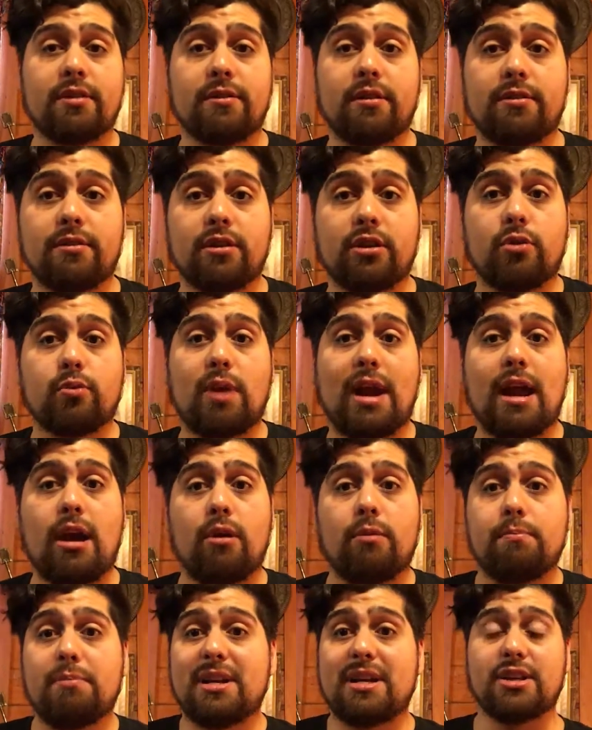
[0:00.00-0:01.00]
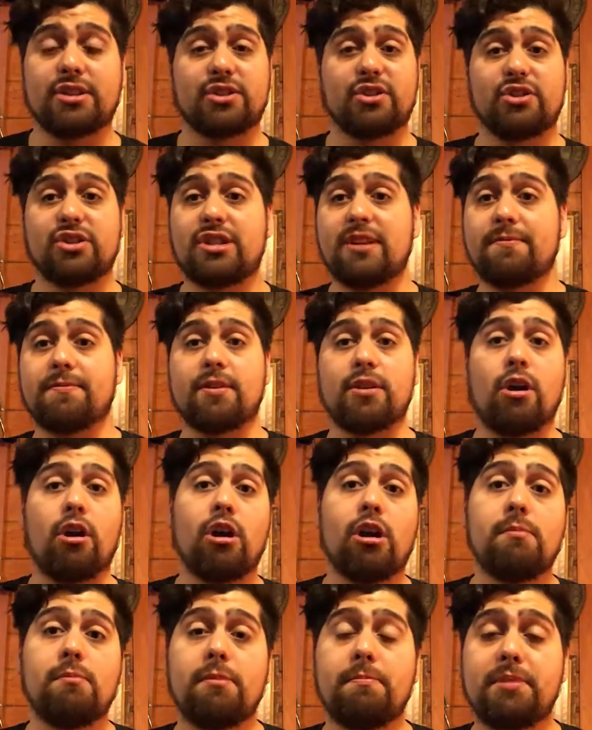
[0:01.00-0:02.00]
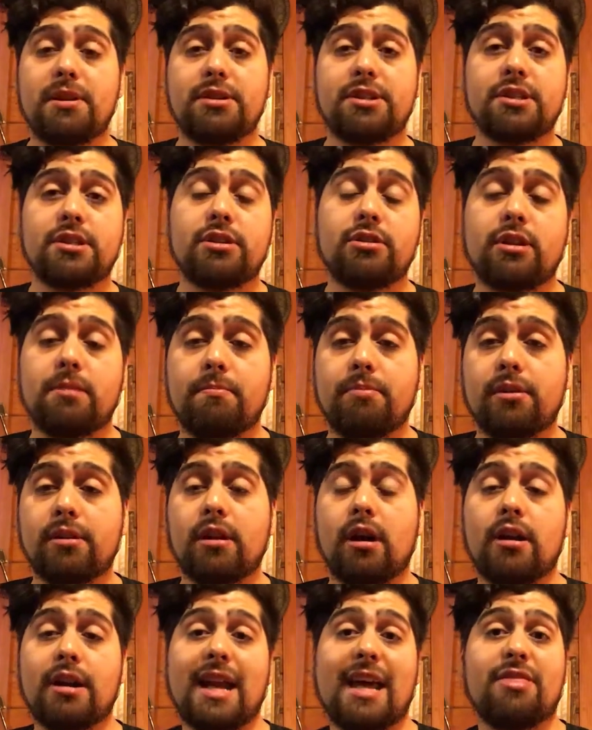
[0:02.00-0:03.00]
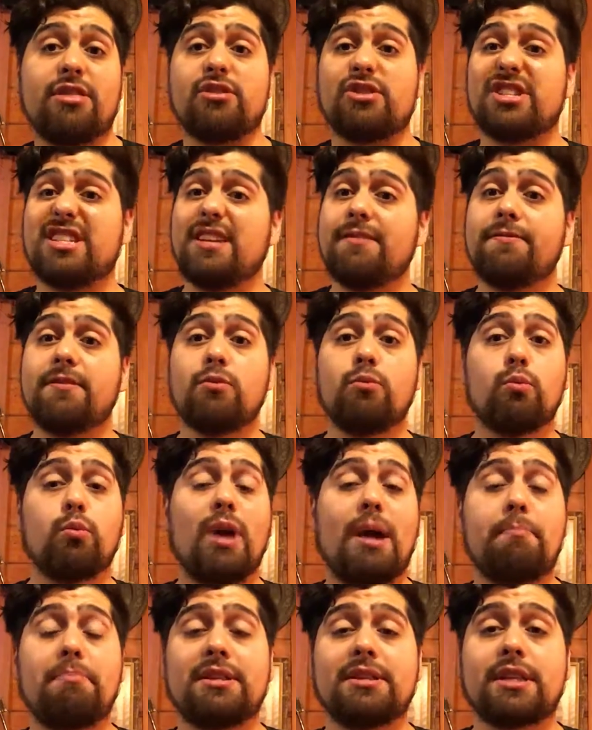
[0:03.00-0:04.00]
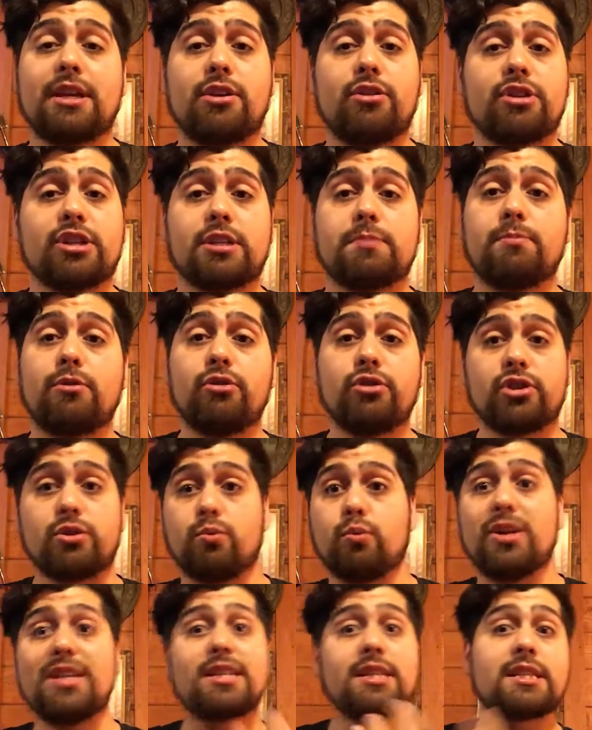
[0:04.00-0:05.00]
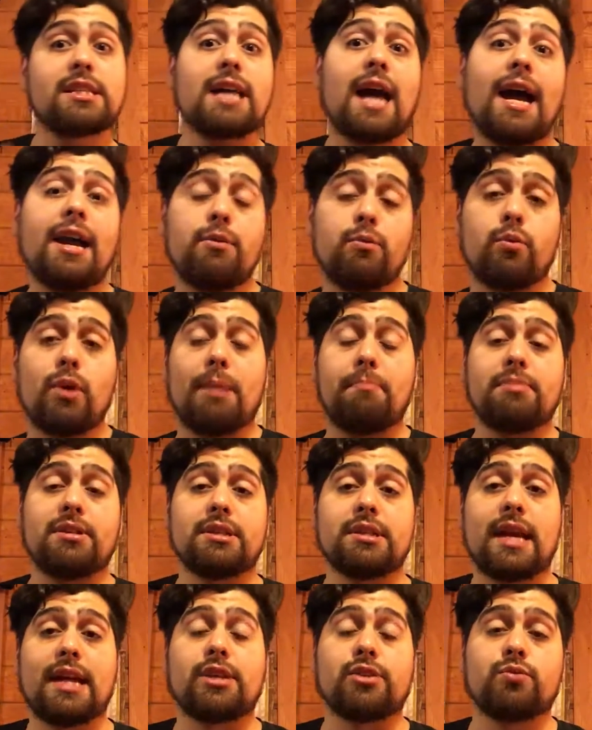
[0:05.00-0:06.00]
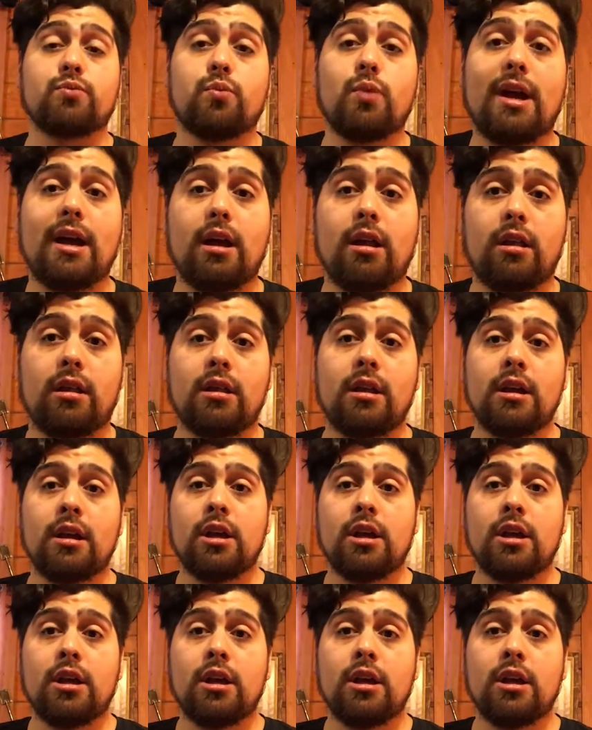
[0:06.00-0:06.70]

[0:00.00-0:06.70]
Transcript: the ground, because there's different armor pieces you can put on and there's different weapons at your disposal with side weapons as well.